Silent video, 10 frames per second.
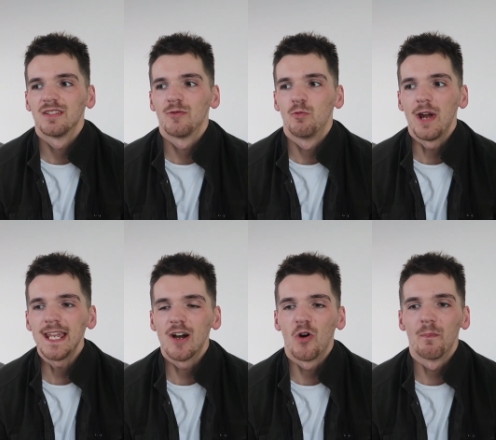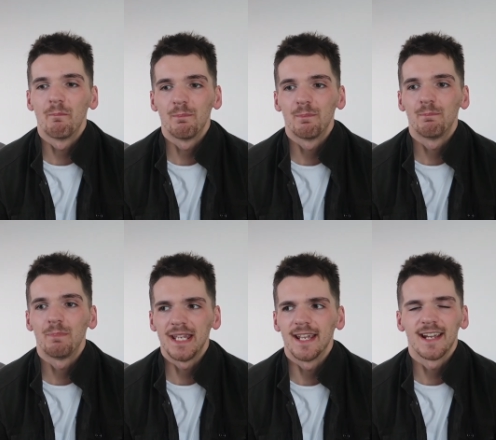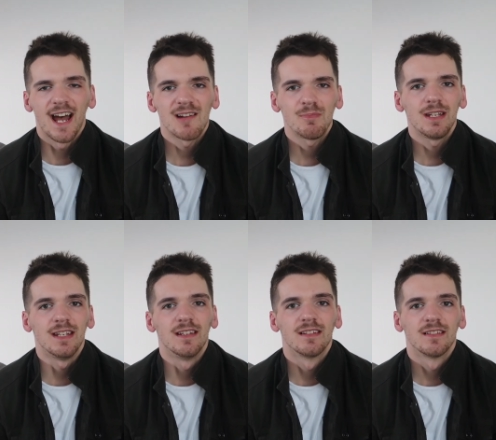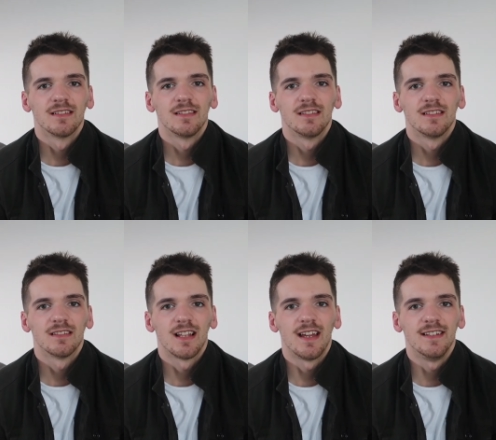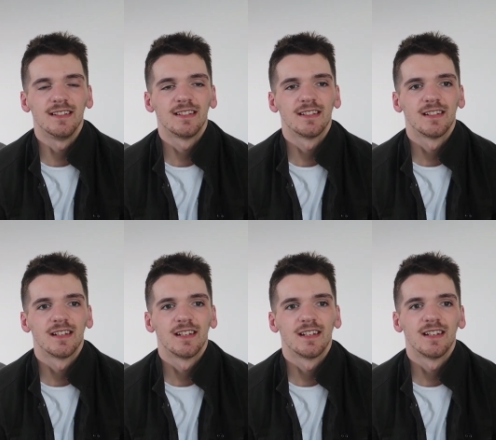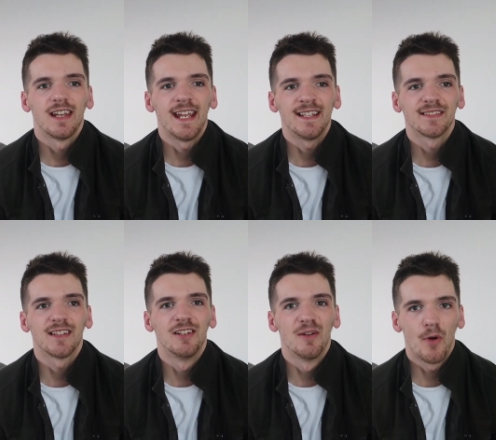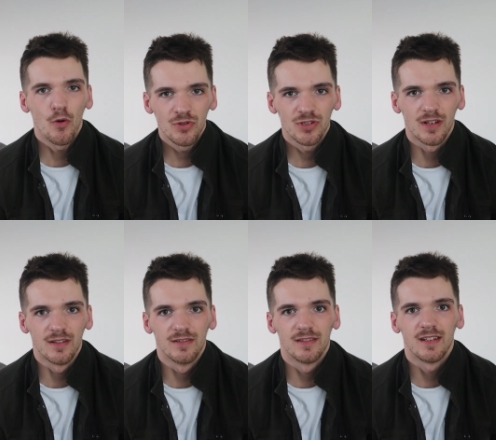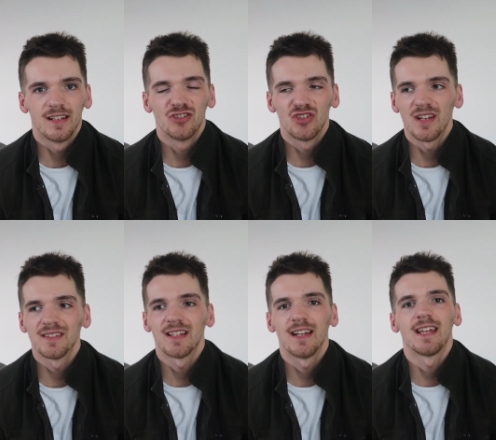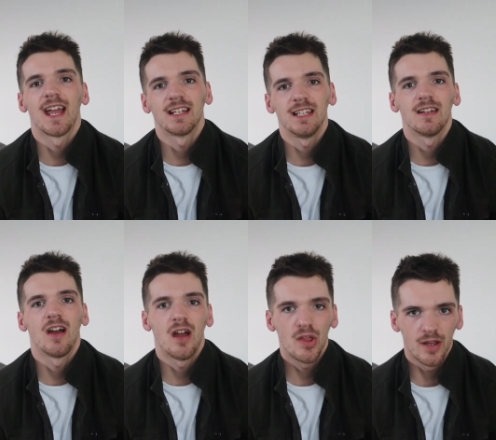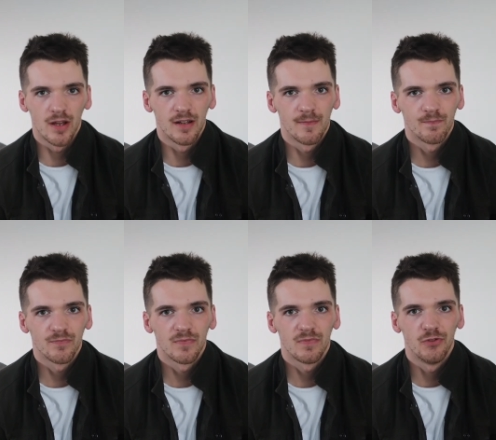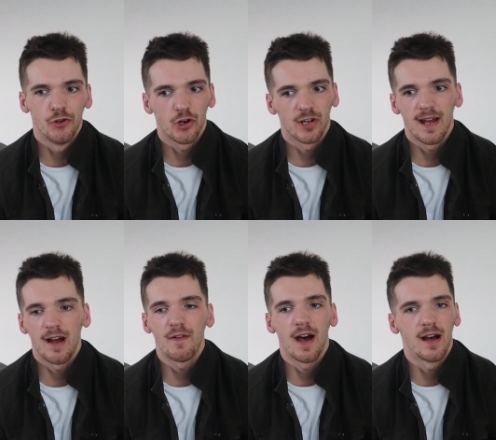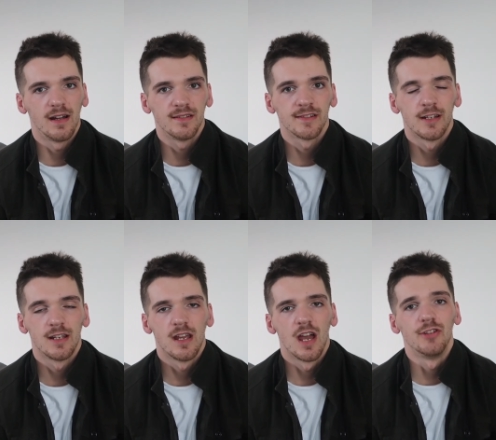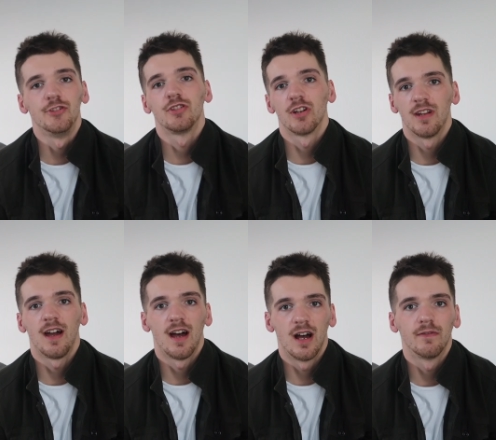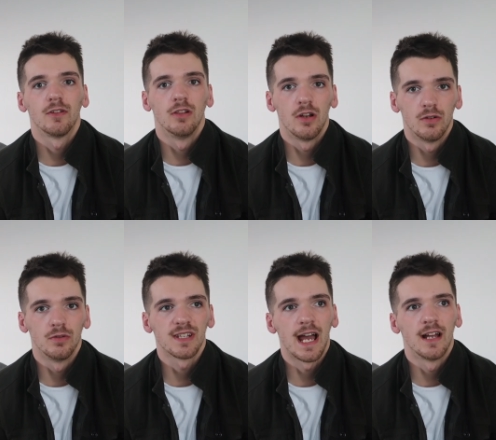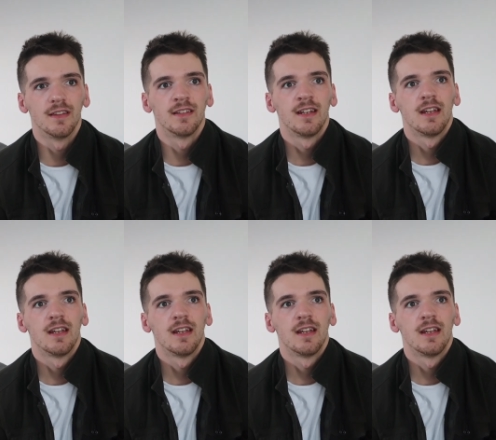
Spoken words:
weight on being happy. Like, it's an emotion, just like any other. You're gonna have highs and you're gonna have lows, and